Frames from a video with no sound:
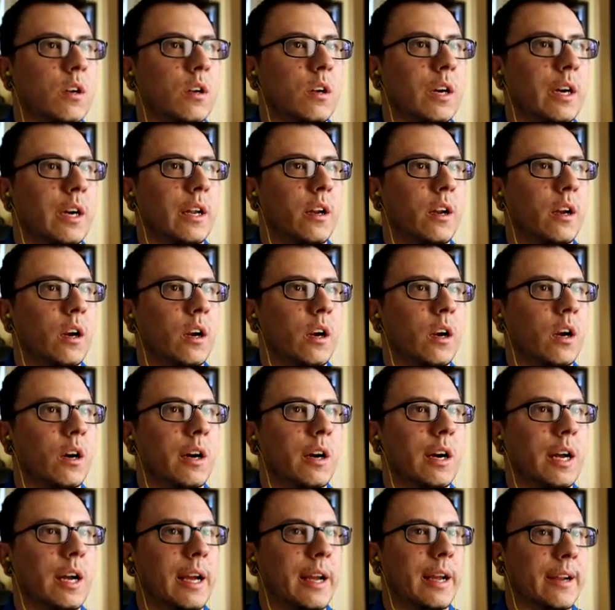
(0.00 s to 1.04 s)
Alright,
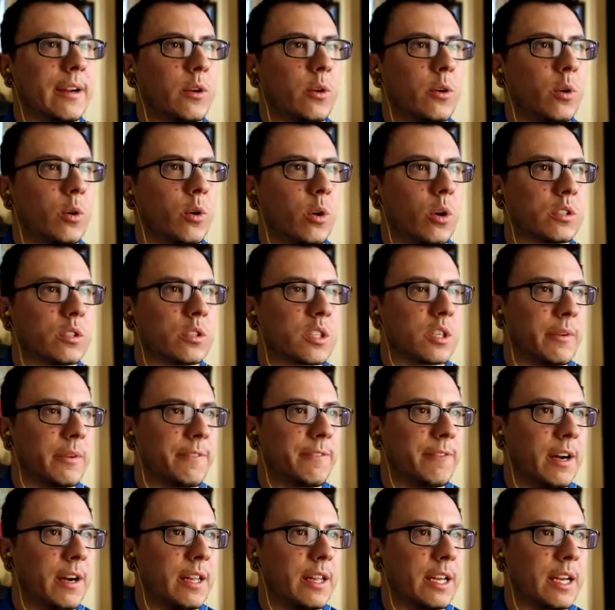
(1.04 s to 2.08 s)
alright, cool. So
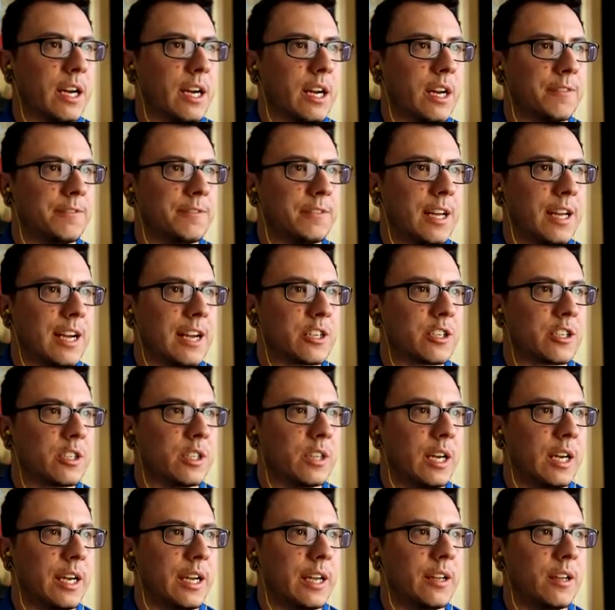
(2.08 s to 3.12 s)
we finally got a
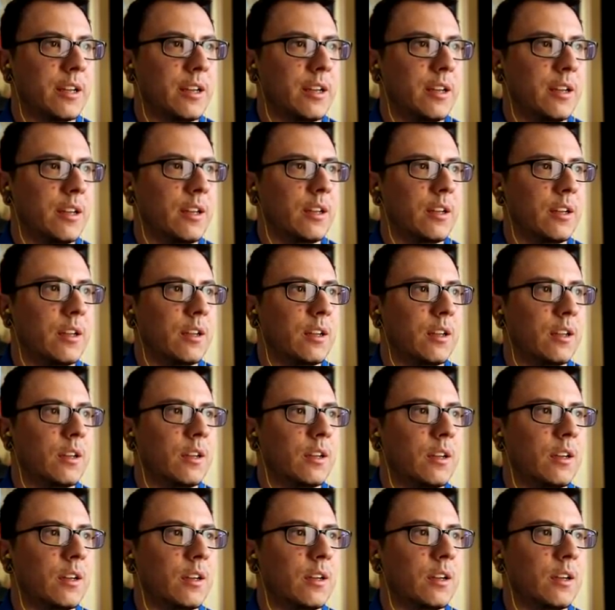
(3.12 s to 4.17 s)
flashlight.
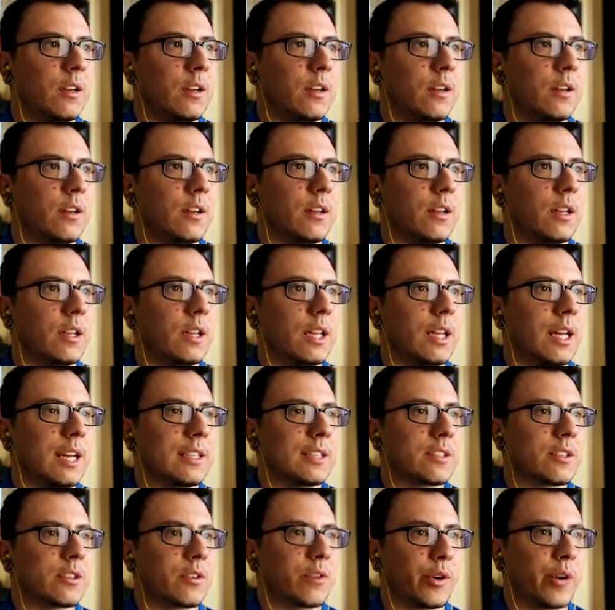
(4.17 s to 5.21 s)

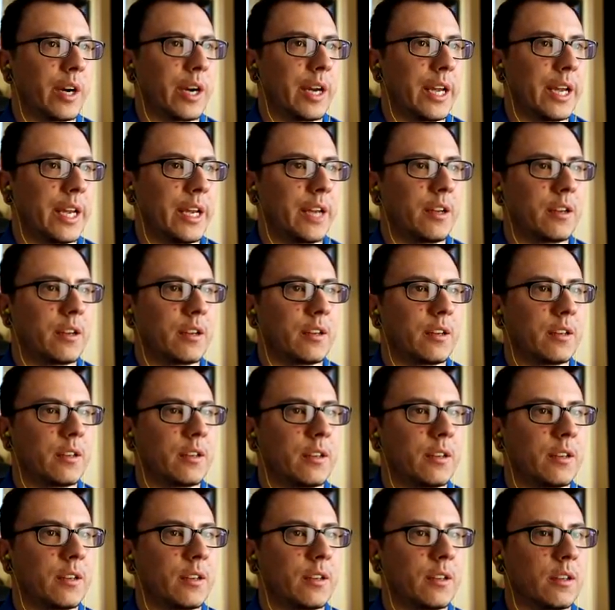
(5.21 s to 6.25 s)
That's great.
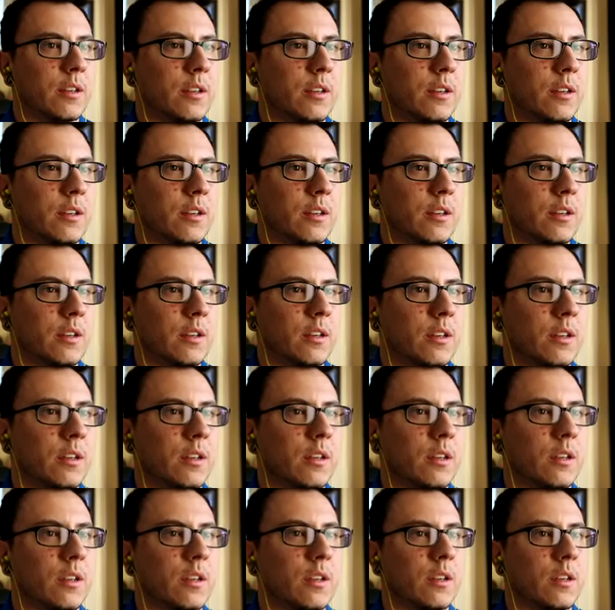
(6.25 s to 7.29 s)

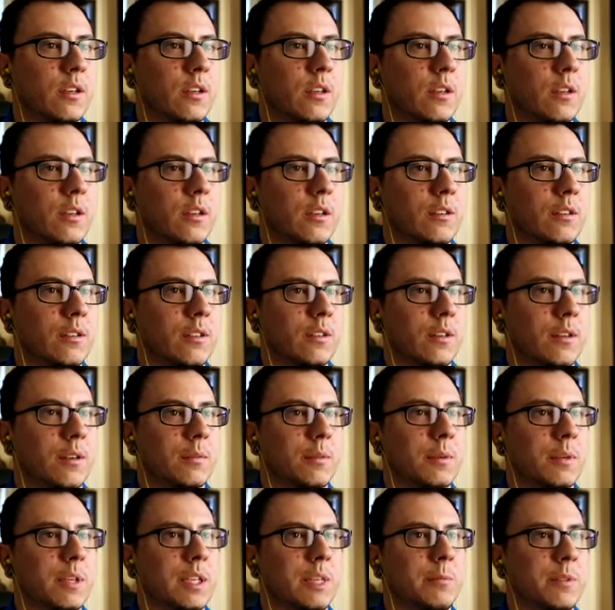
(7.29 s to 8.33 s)

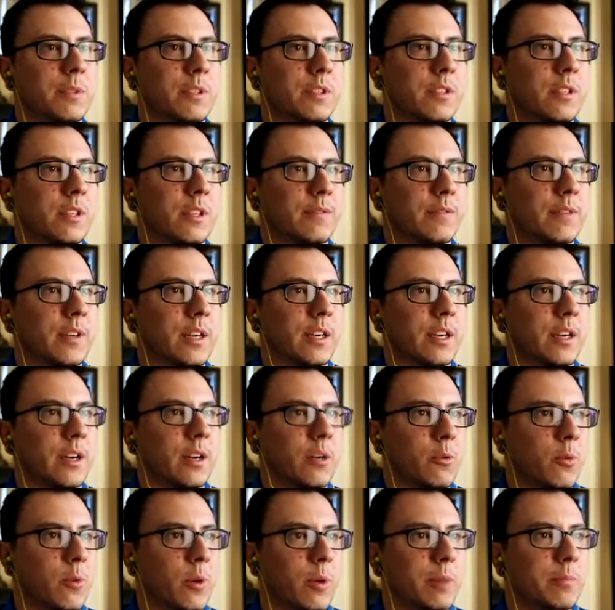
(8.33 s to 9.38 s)
I'm gonna keep this thing fucking
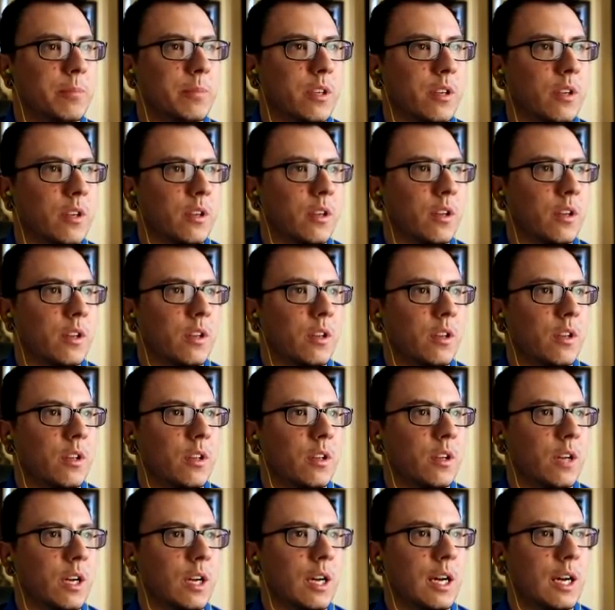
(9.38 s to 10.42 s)
equipped.
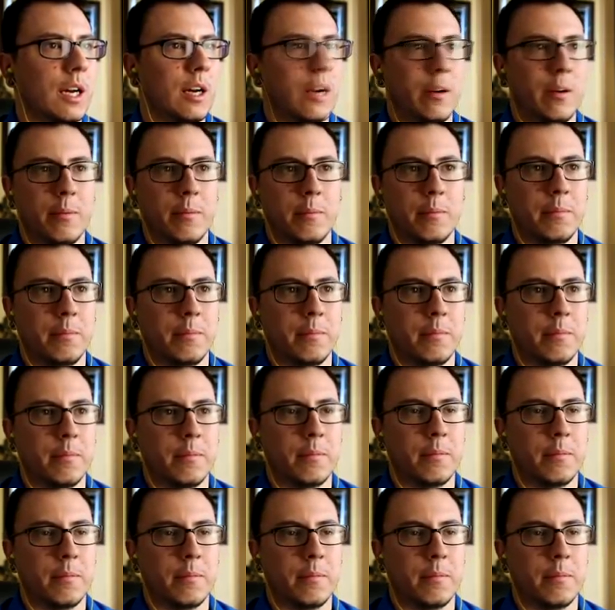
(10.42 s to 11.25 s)
Um.